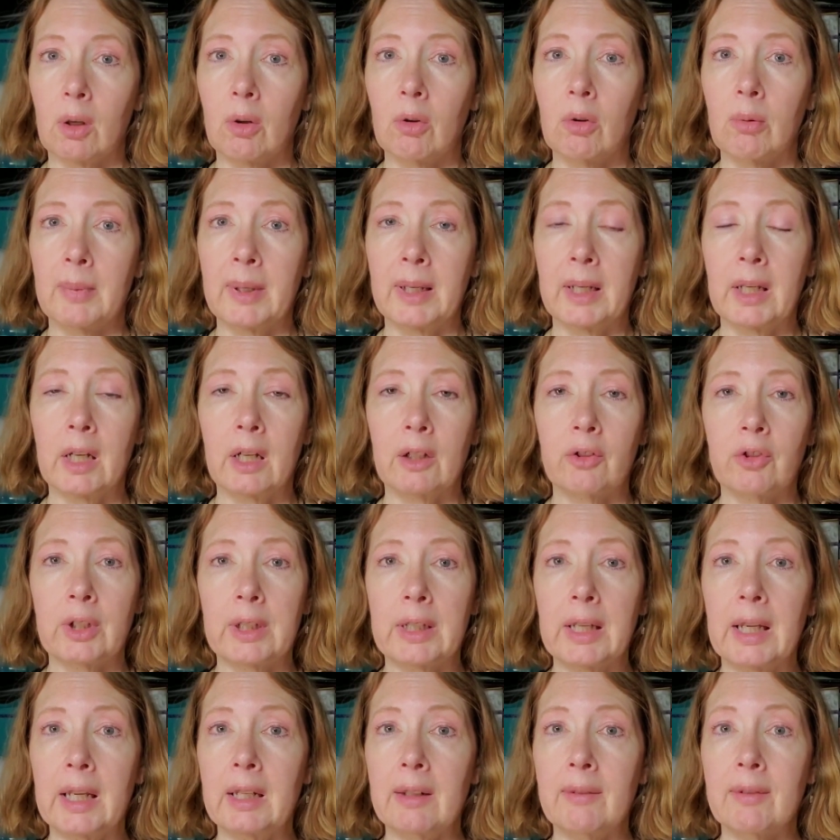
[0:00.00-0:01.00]
Oh my gosh, I
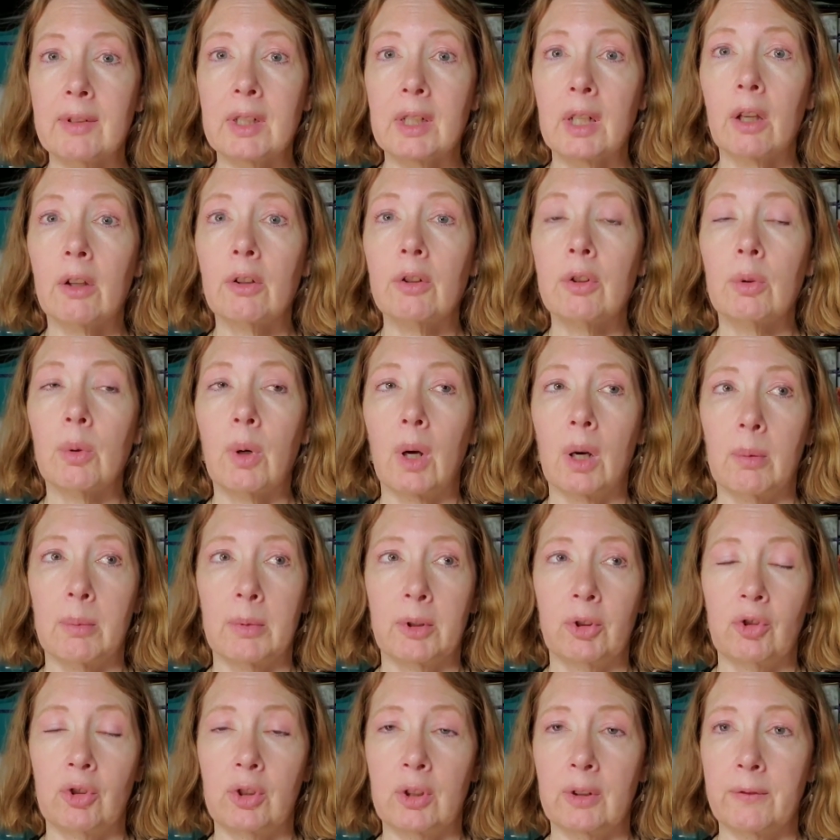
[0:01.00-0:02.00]
can't even tell you how
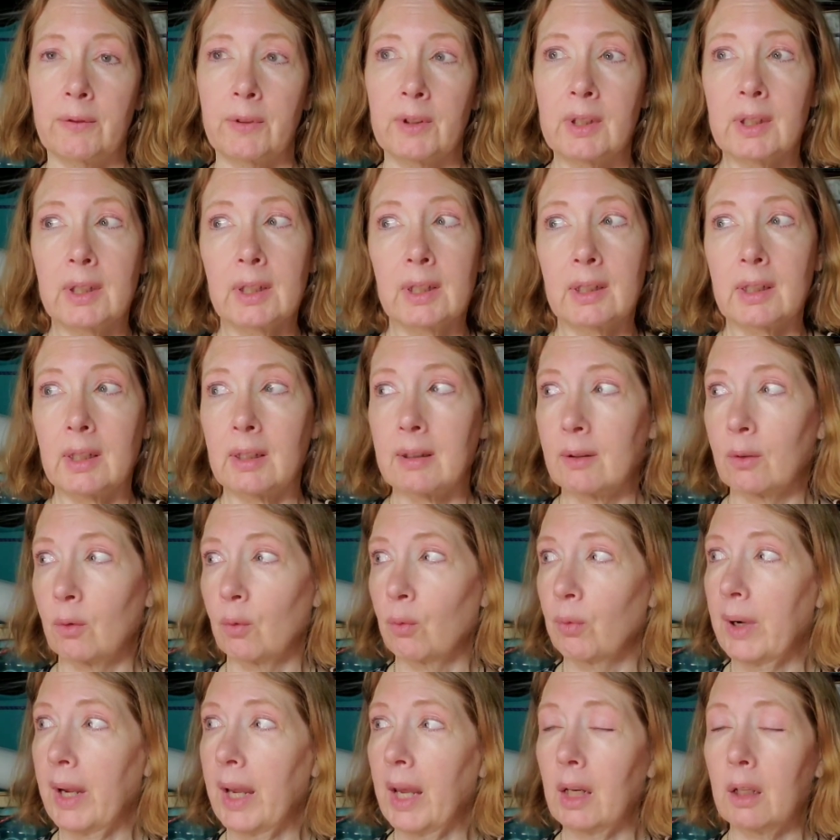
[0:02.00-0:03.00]
much difference. It
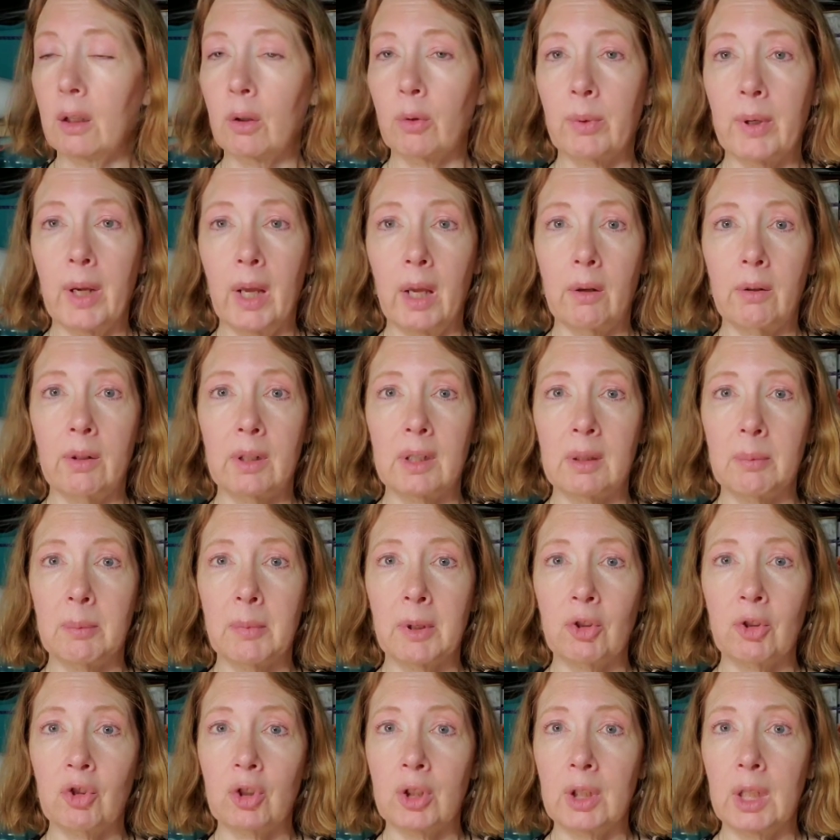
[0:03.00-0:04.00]
doesn't rattle around as
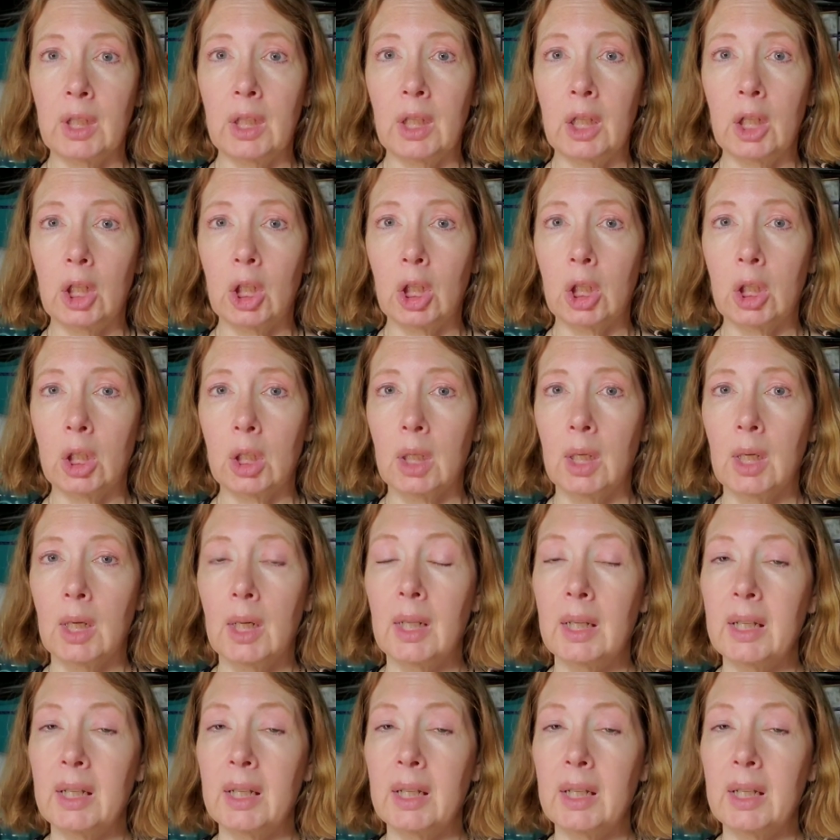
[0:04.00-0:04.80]
much in here.